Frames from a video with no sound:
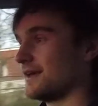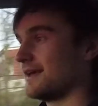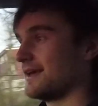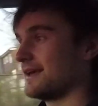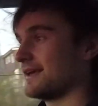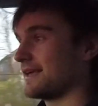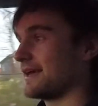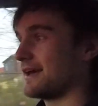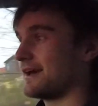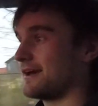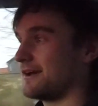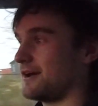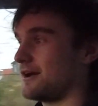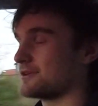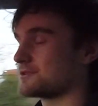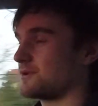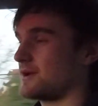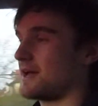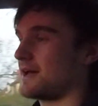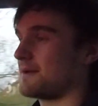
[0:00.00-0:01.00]
yeah, I
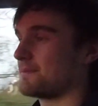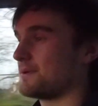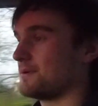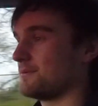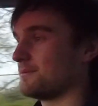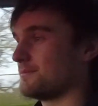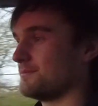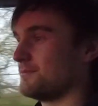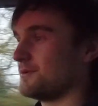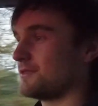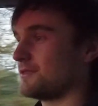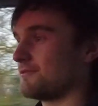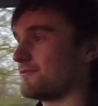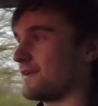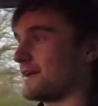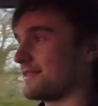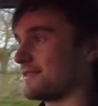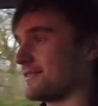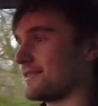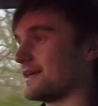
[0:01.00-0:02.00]
was quite happy with the
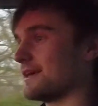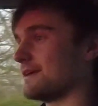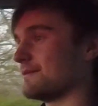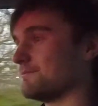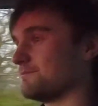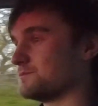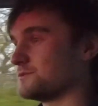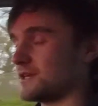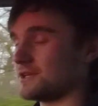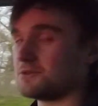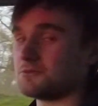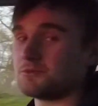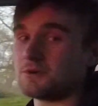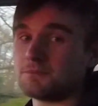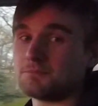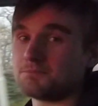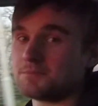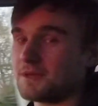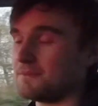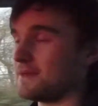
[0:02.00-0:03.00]
fact that they're
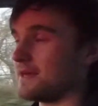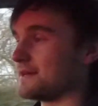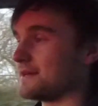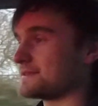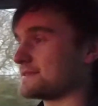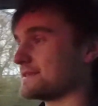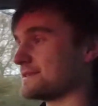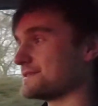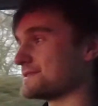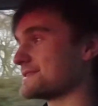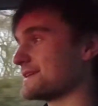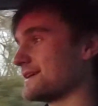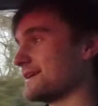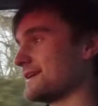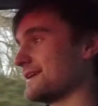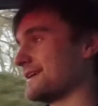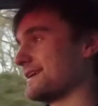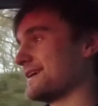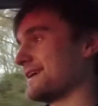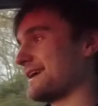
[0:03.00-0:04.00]
genuine BBSs.
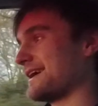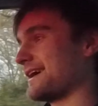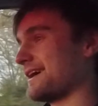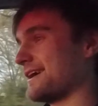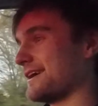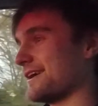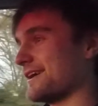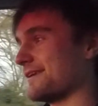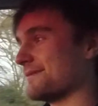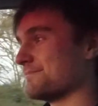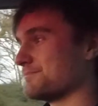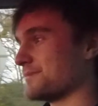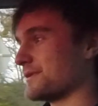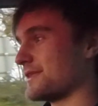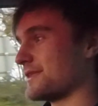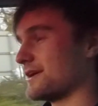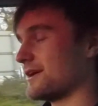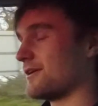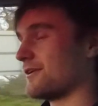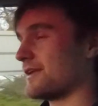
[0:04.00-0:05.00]

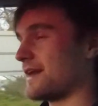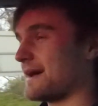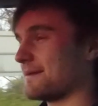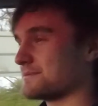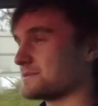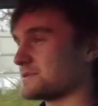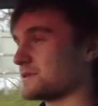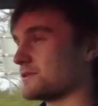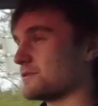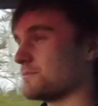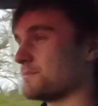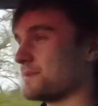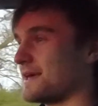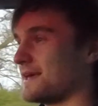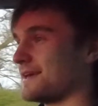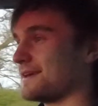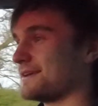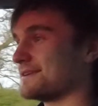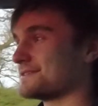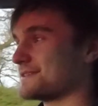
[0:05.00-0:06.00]
But they are an absolute
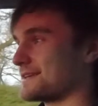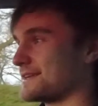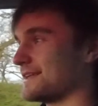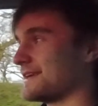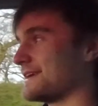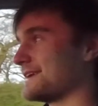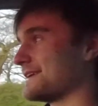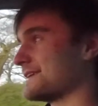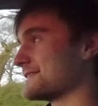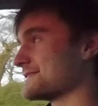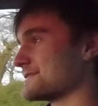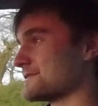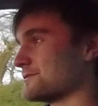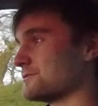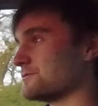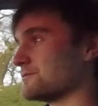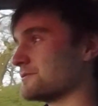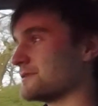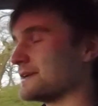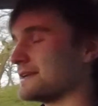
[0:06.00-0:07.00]
pig to clean because they're
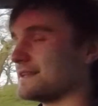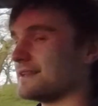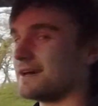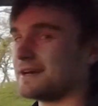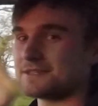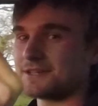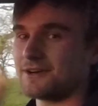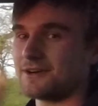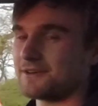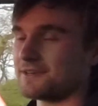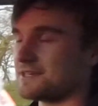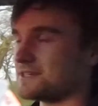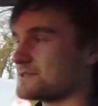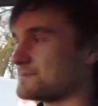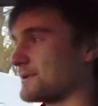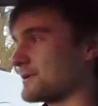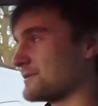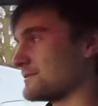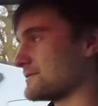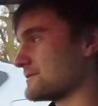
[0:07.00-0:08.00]
all really like tiny
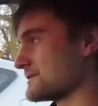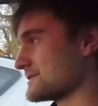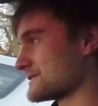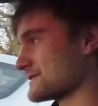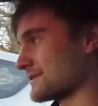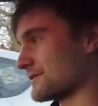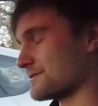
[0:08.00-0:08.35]
spokes. So